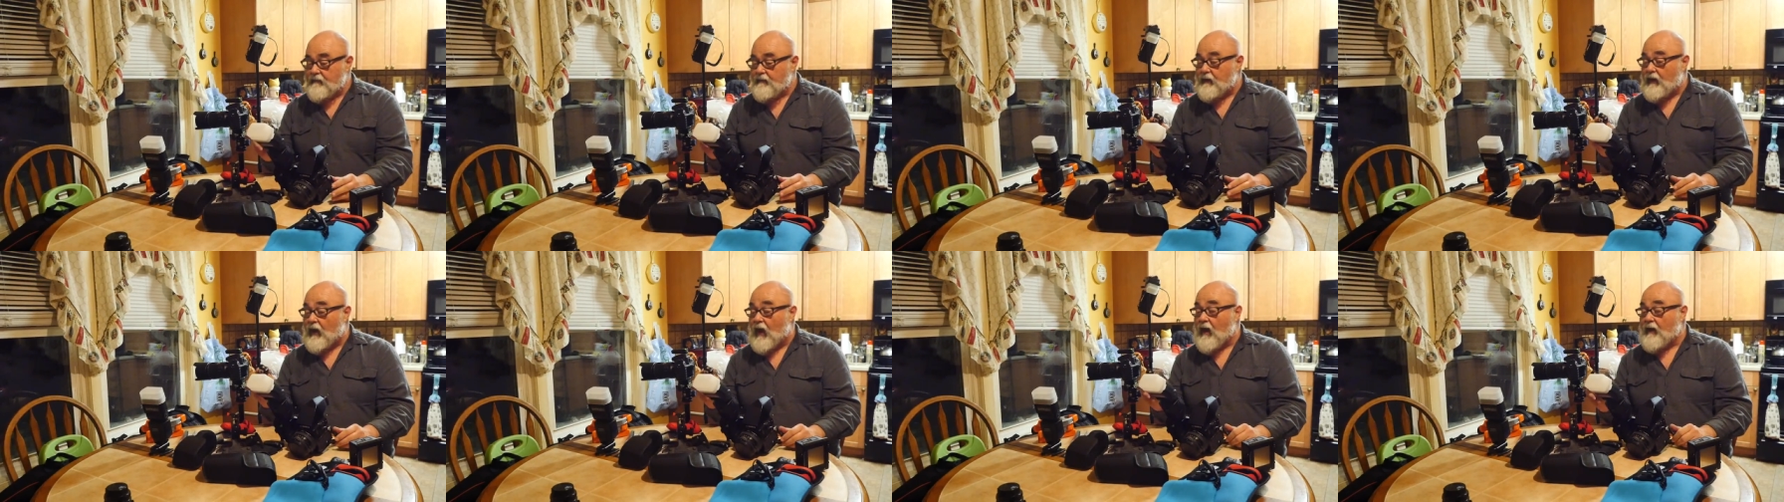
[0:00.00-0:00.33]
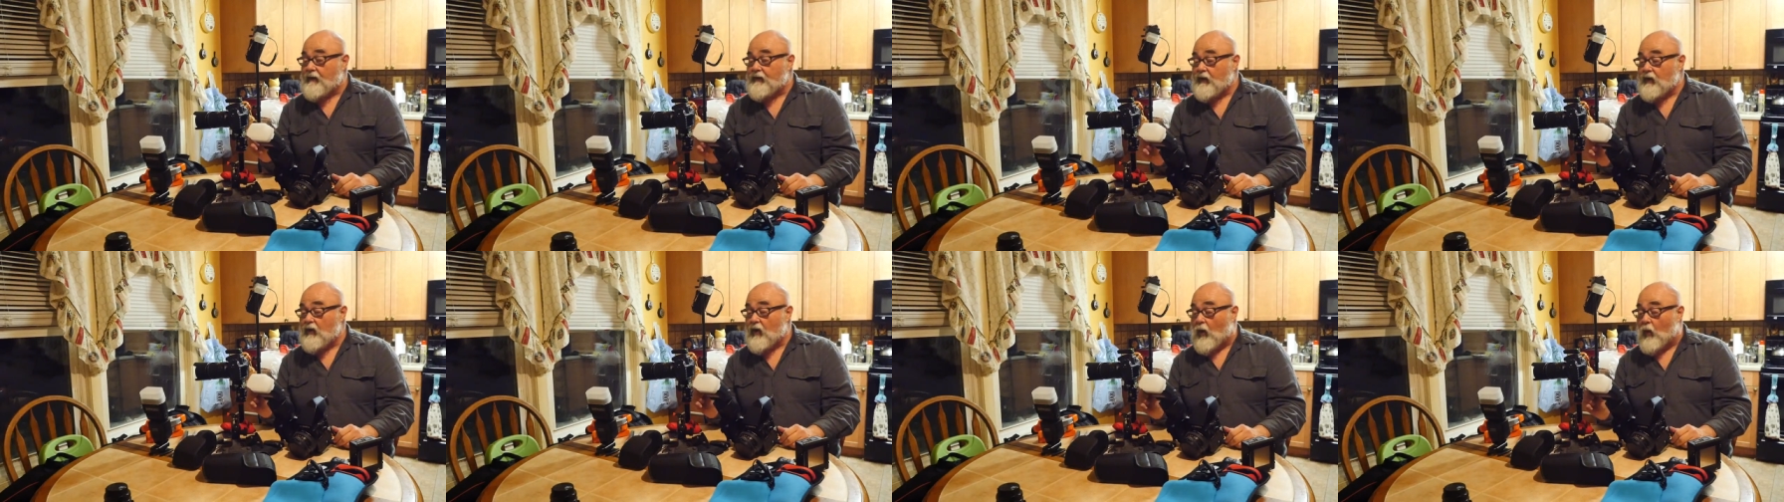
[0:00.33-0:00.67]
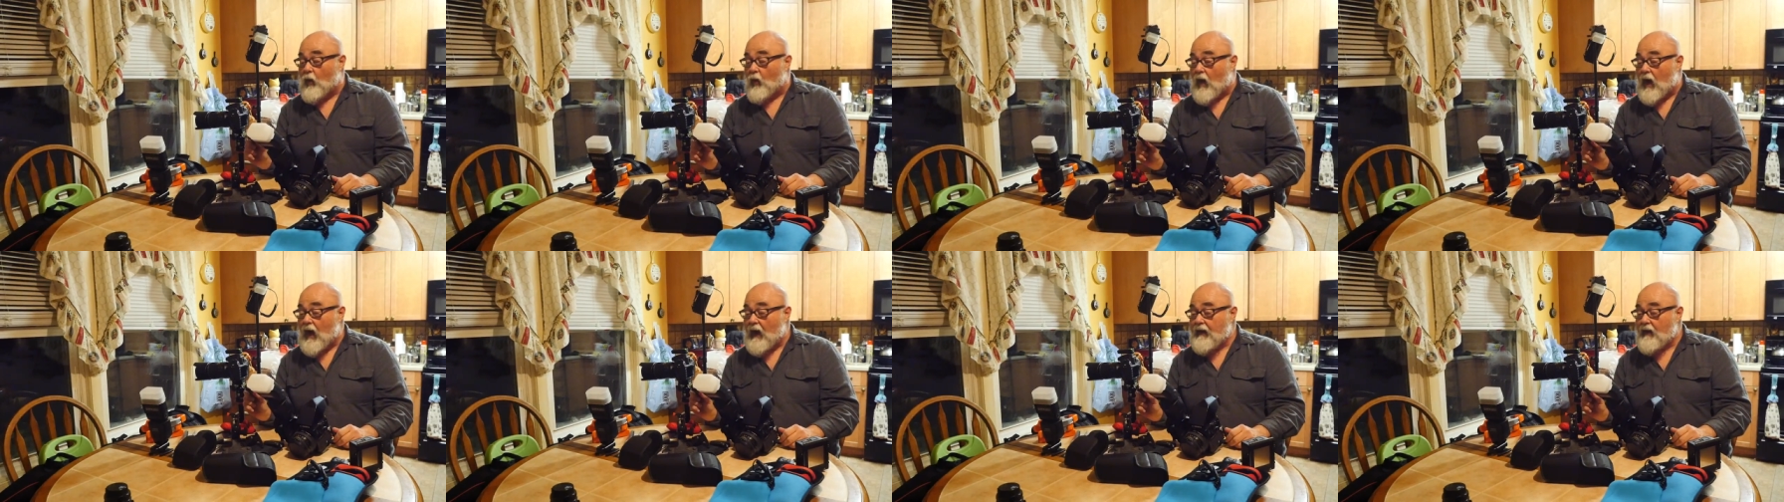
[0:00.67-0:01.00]
Yongnuo,
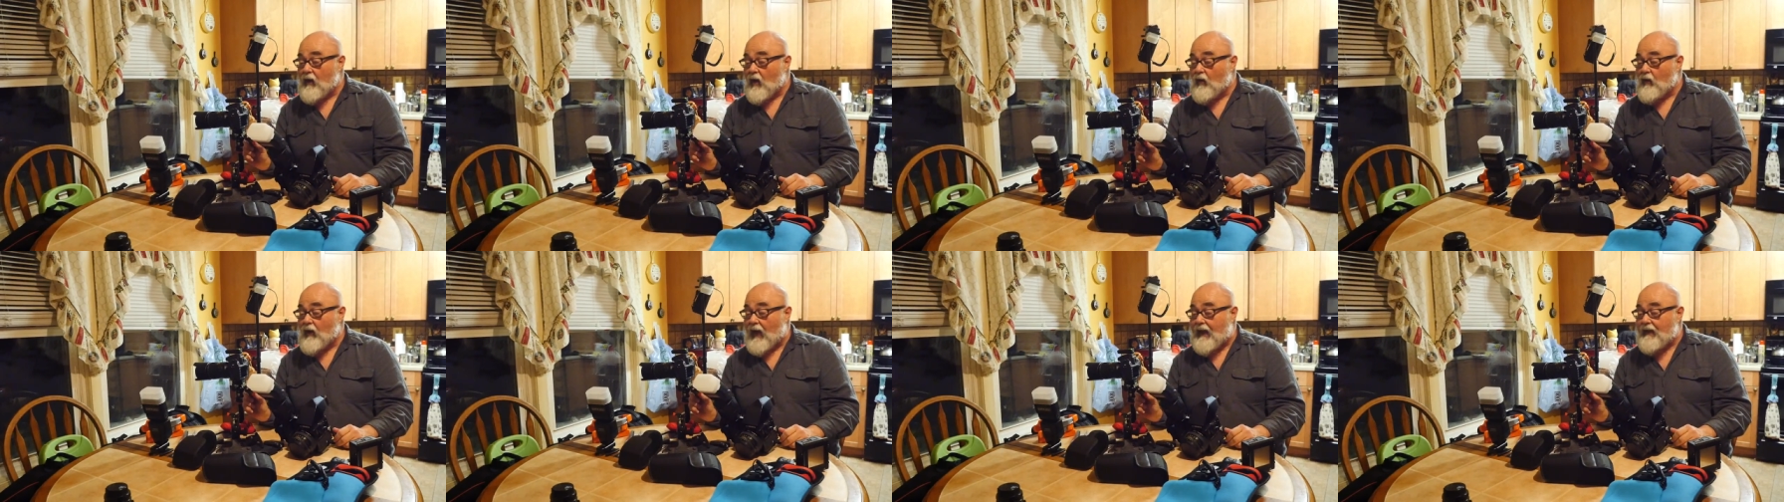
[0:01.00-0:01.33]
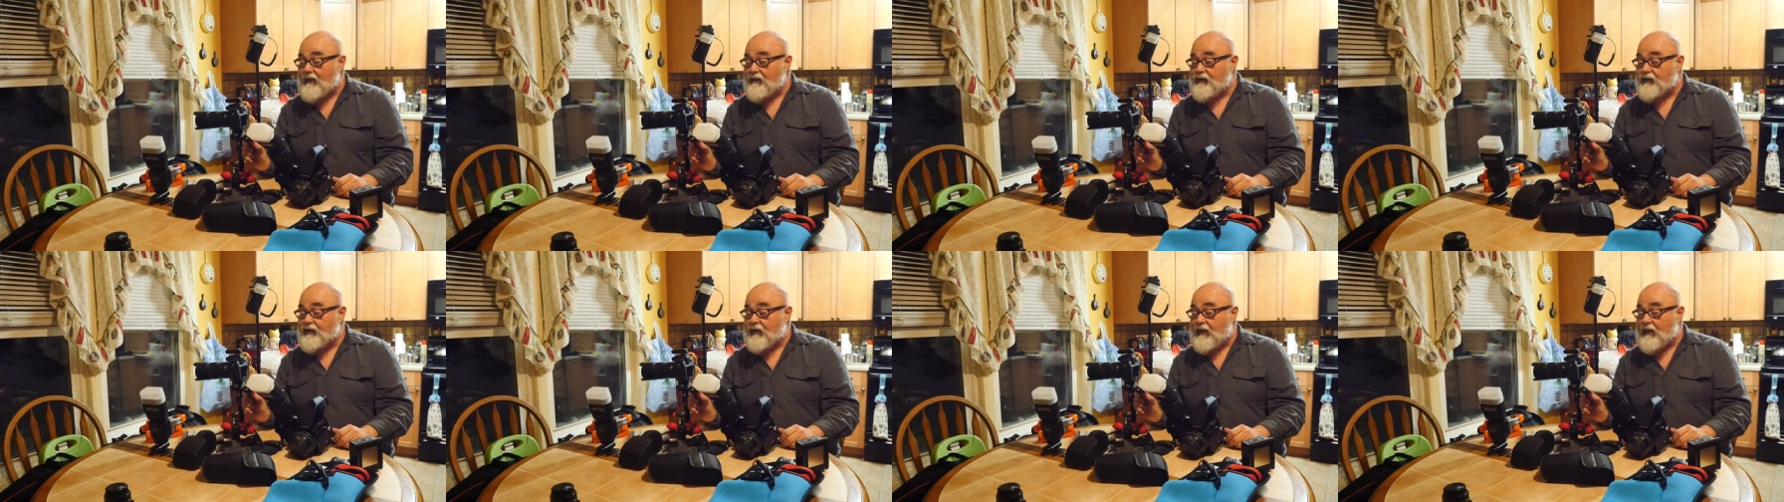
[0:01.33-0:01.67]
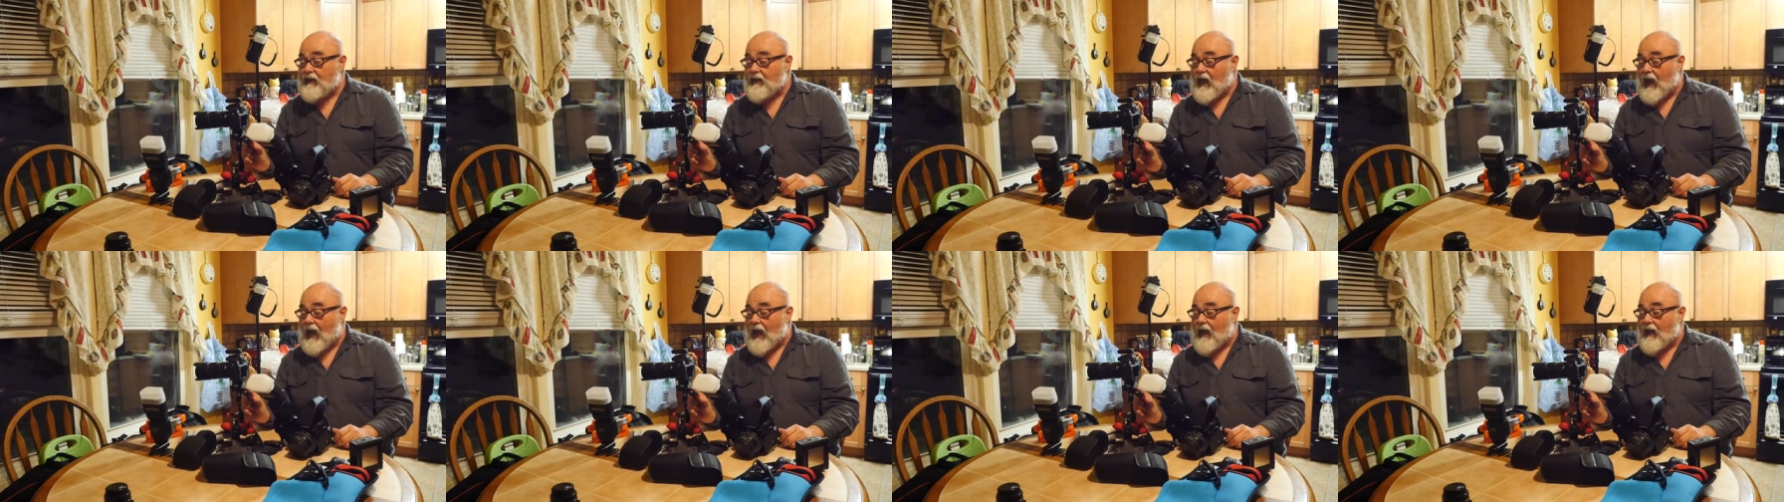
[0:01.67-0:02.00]

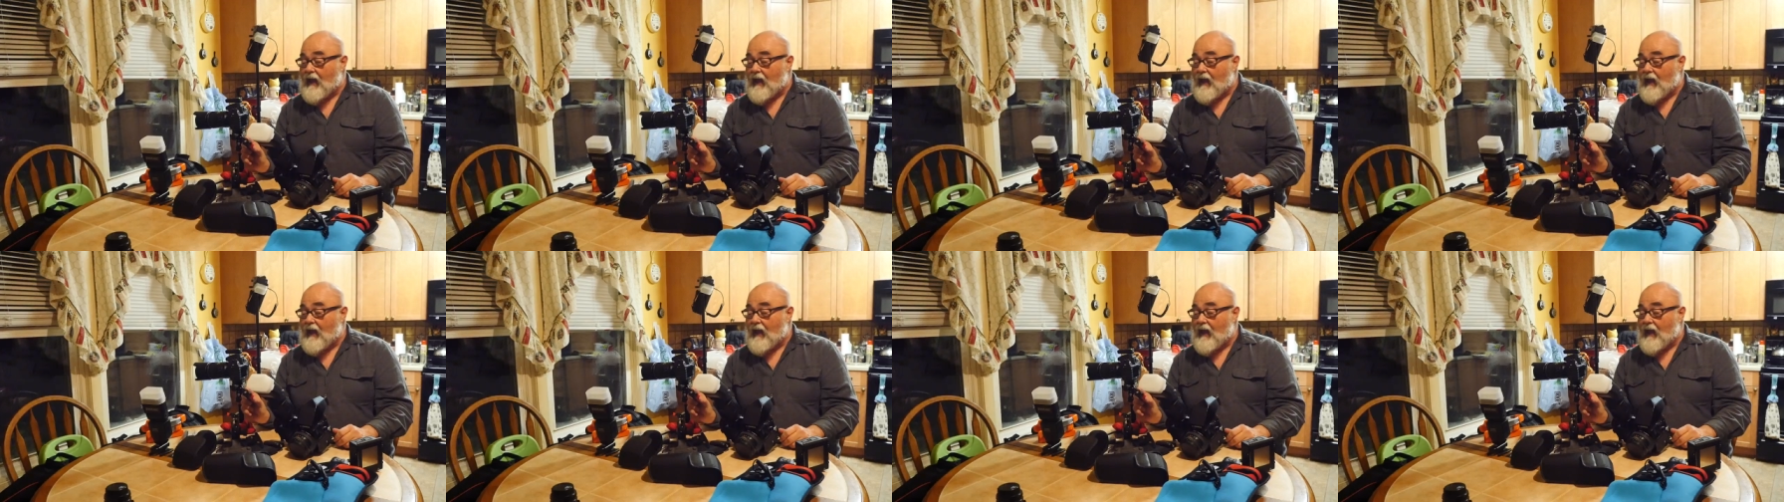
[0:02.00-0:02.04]
Y-O-N-G-N-U-O.